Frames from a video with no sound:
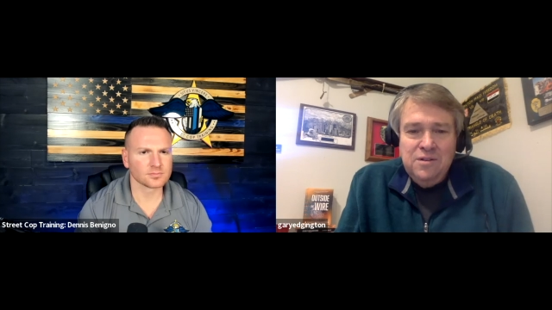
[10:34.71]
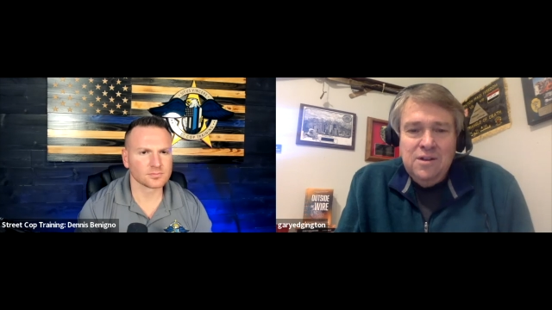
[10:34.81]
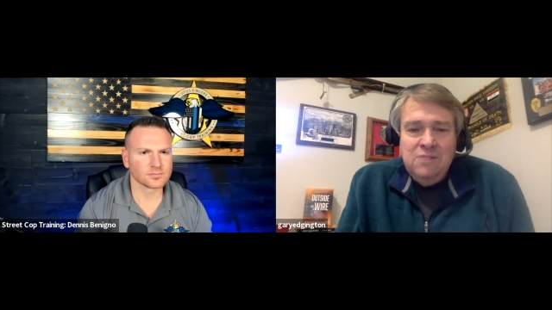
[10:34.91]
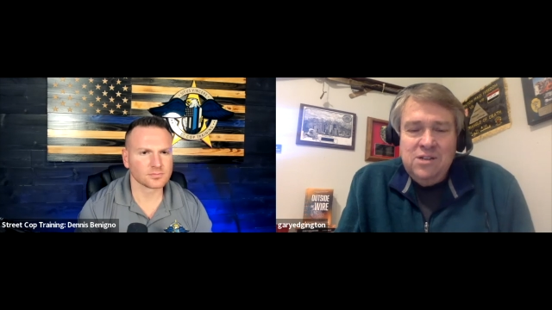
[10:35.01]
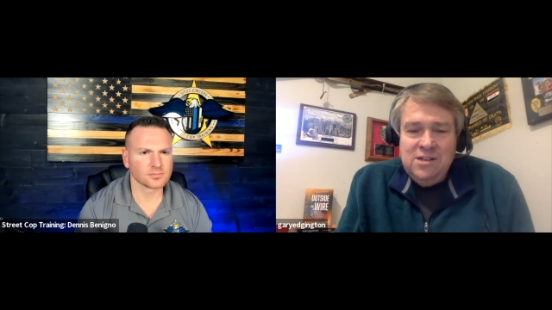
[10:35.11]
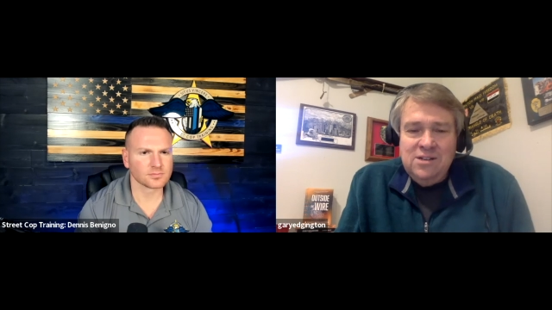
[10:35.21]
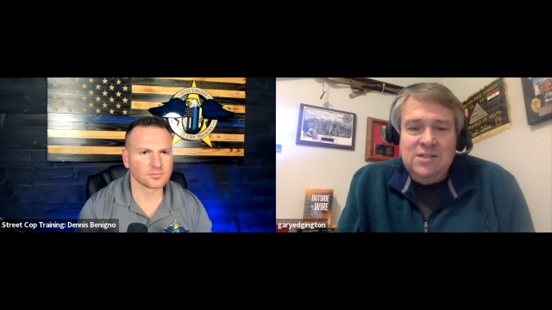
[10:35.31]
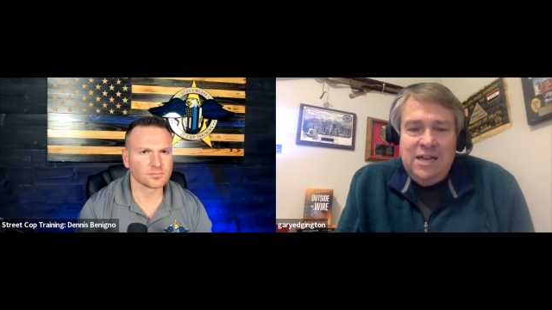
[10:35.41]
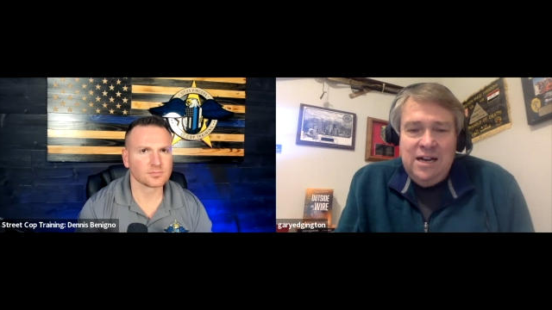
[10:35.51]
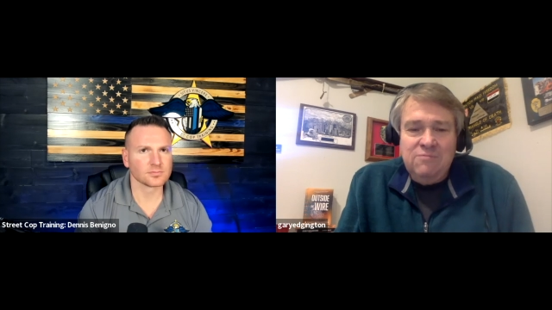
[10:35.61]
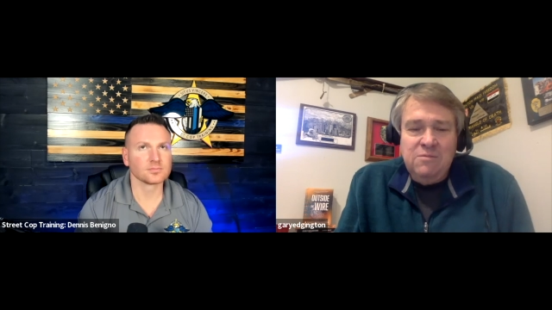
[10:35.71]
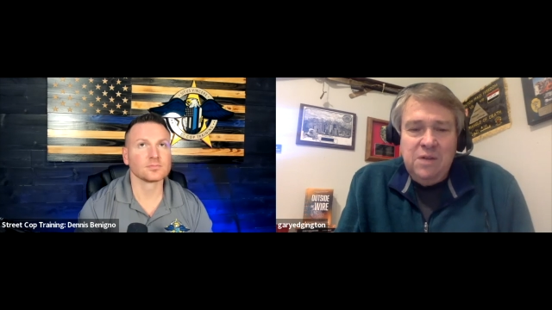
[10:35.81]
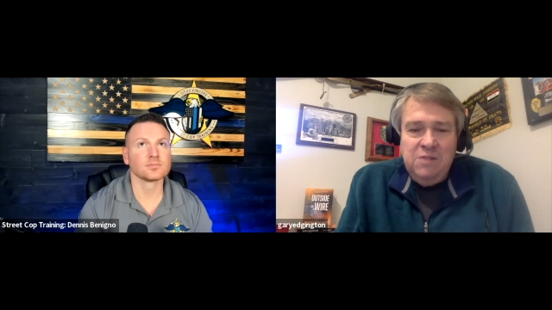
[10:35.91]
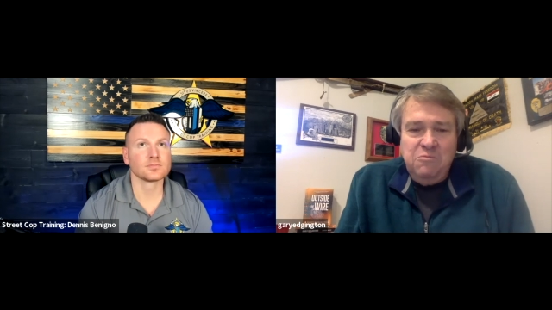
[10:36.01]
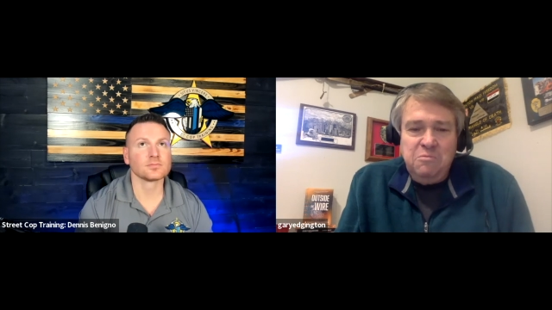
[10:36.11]
Speaker 1: we did a lot of,
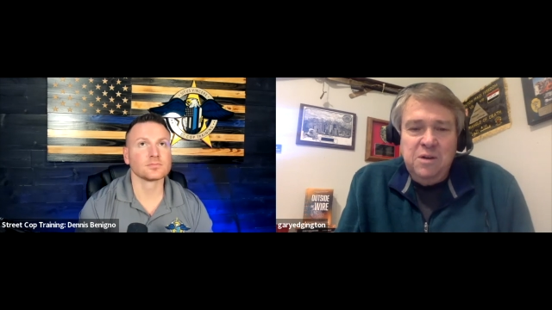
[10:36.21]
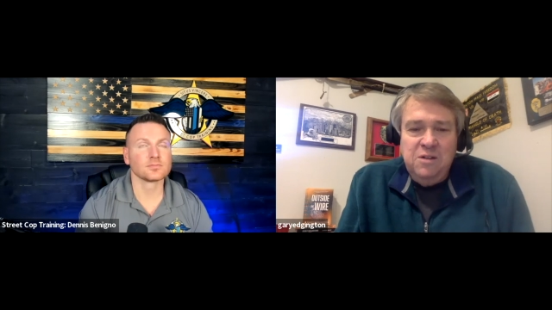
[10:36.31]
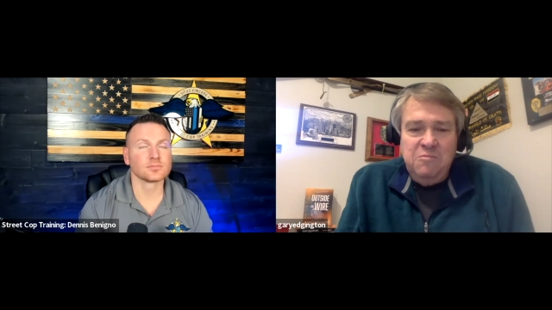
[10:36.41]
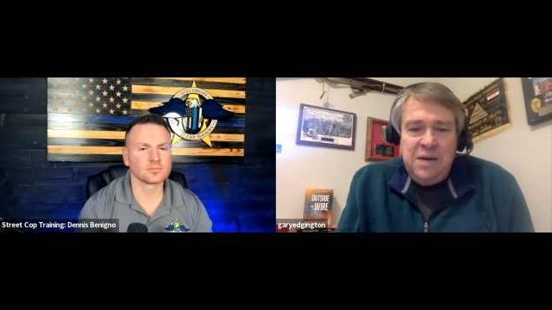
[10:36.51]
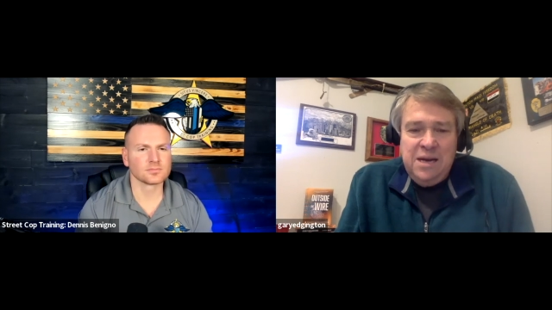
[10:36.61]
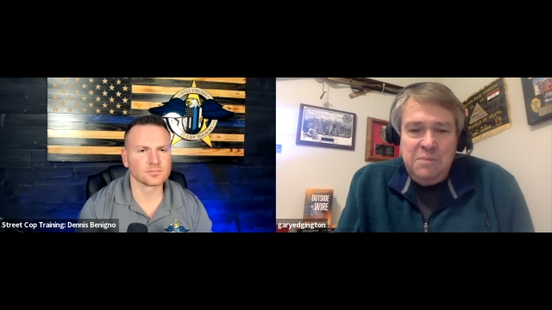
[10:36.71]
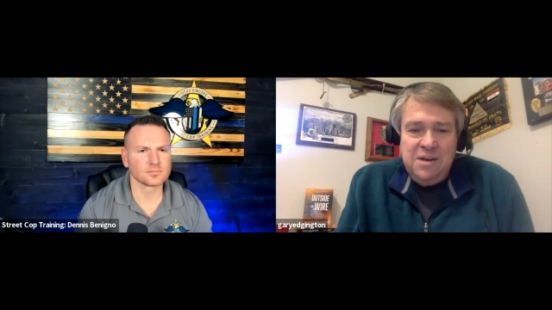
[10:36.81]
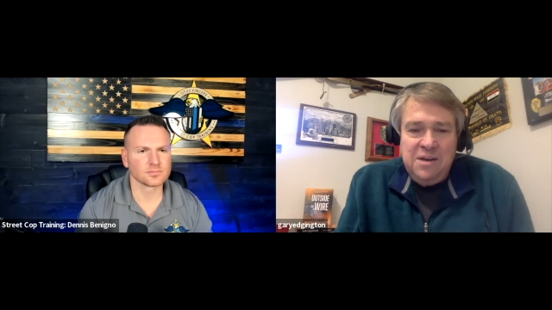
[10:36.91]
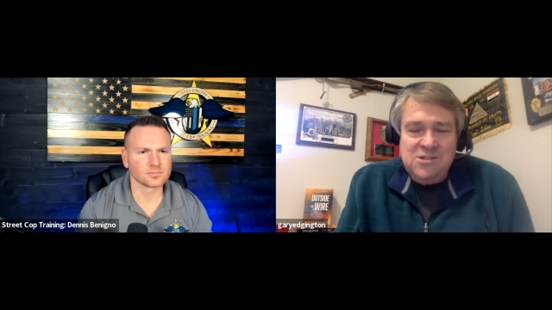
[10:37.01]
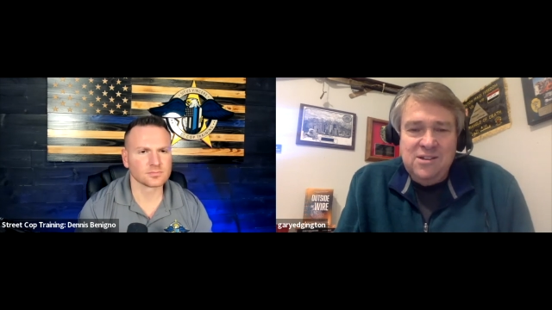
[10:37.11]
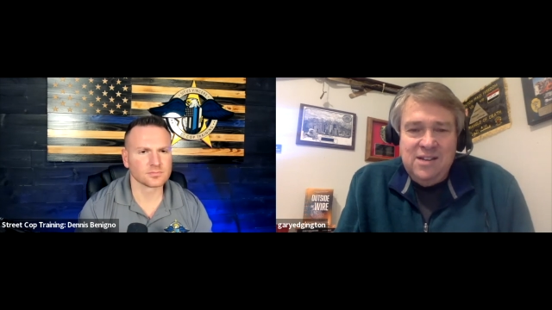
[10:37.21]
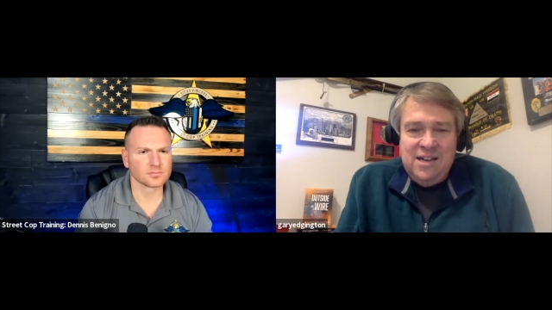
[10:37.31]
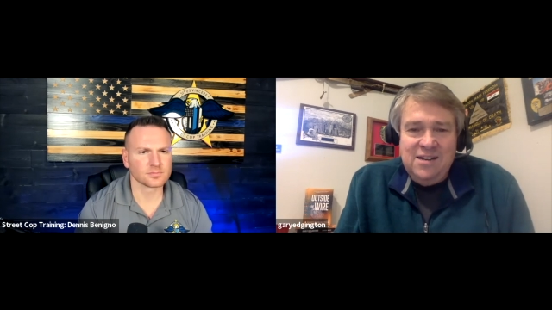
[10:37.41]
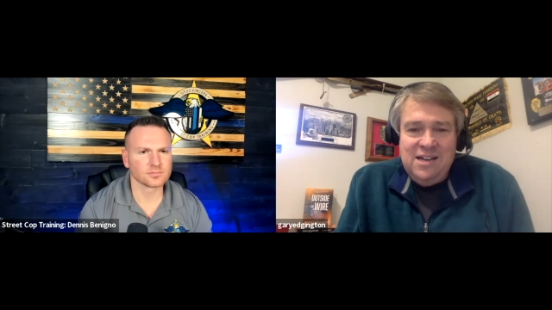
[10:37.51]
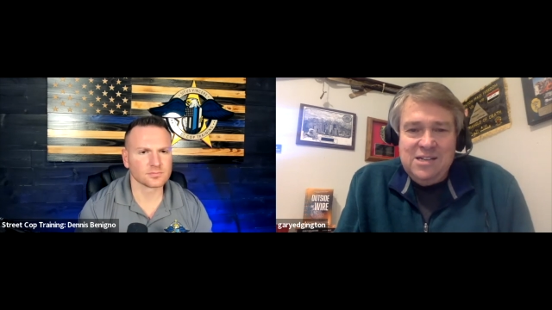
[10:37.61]
of of buy busts on
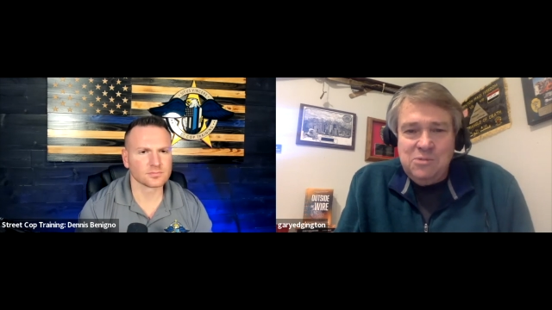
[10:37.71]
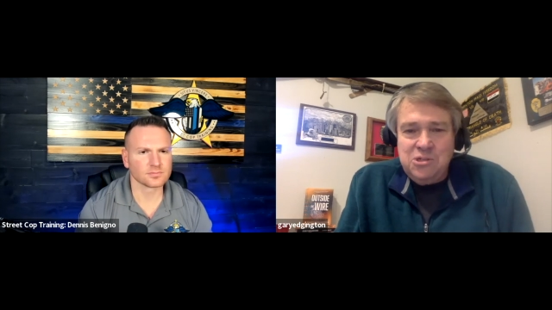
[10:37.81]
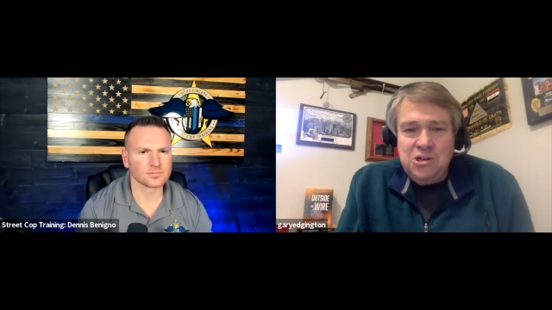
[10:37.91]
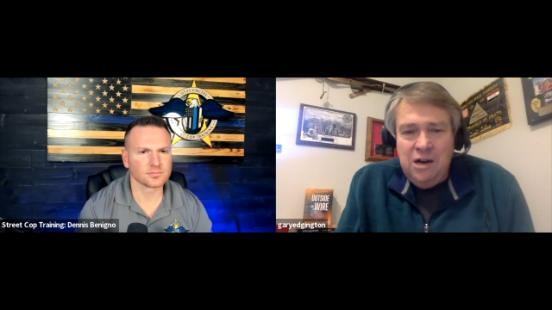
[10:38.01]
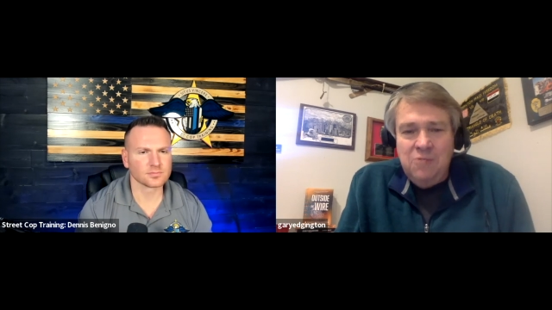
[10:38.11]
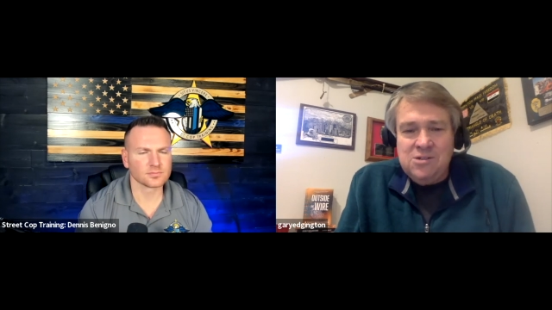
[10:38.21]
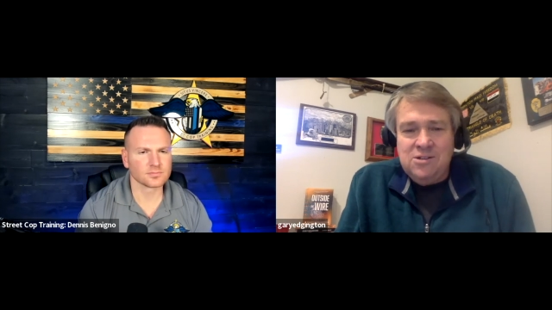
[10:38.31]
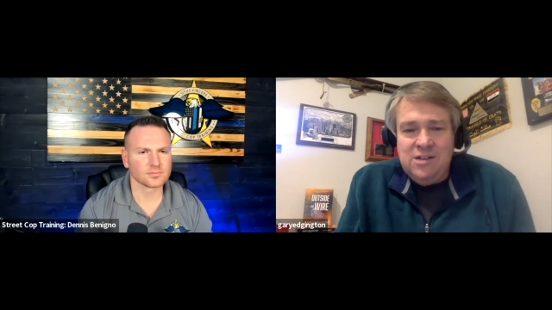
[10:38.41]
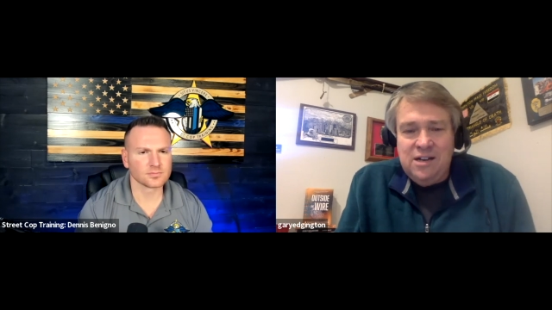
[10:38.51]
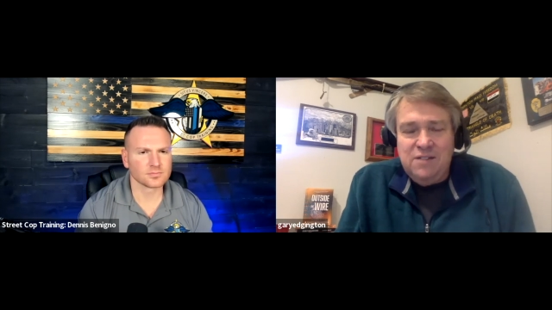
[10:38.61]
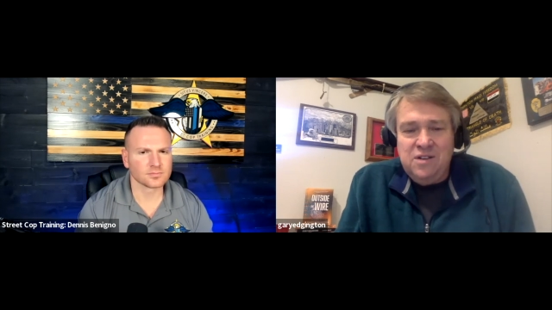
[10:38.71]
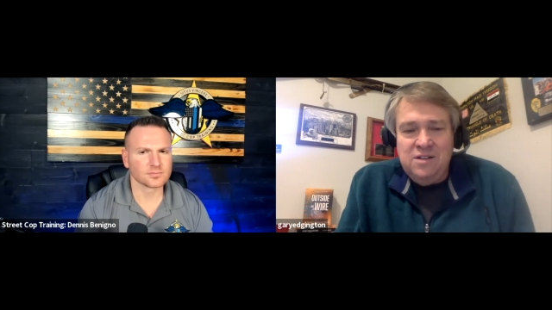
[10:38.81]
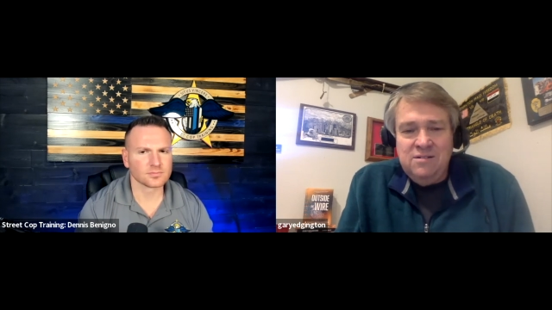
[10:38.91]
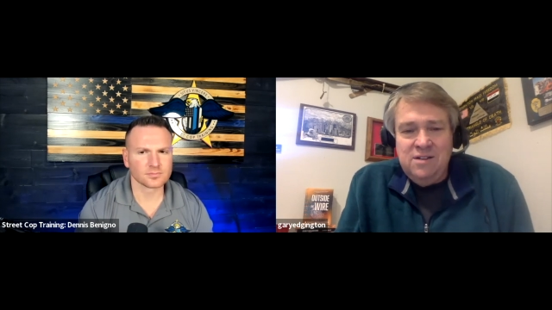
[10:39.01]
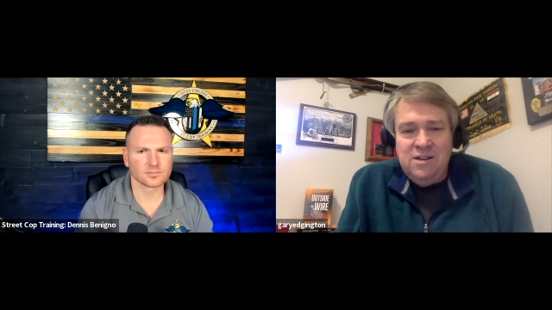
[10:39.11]
that case which are always a lot of
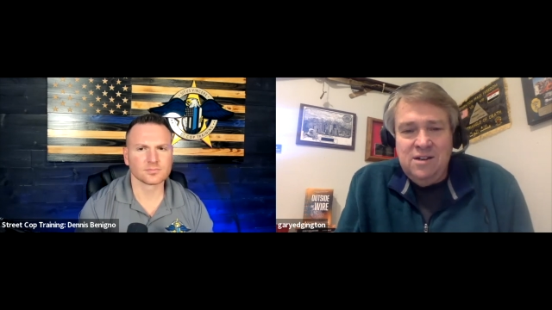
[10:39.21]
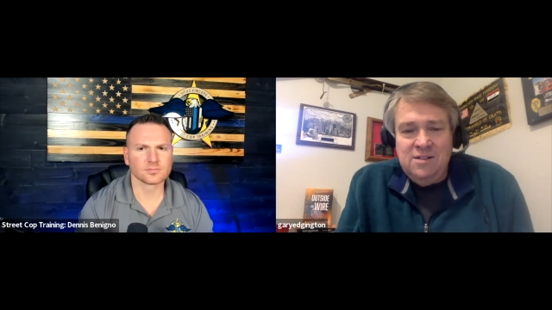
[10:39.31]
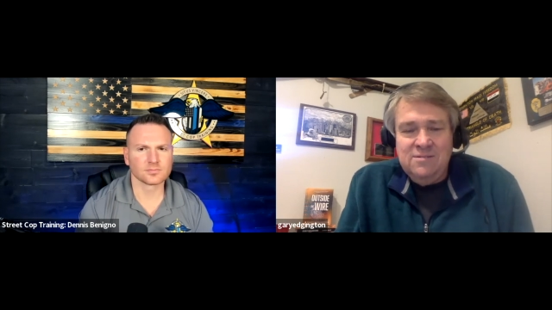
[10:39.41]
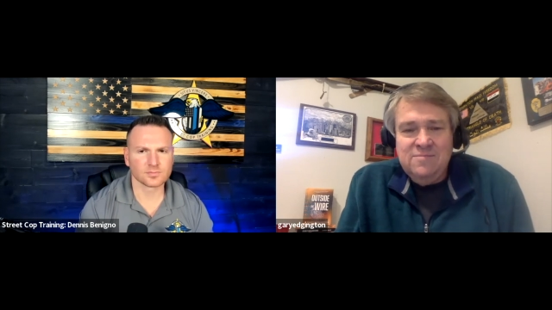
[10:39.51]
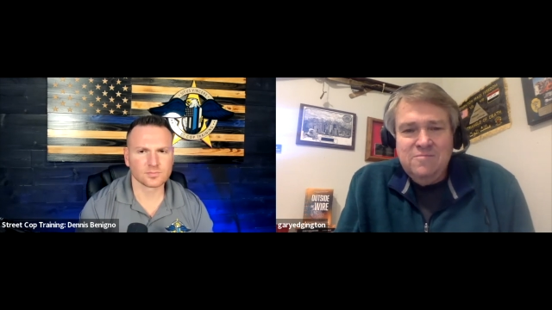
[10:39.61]
fun you know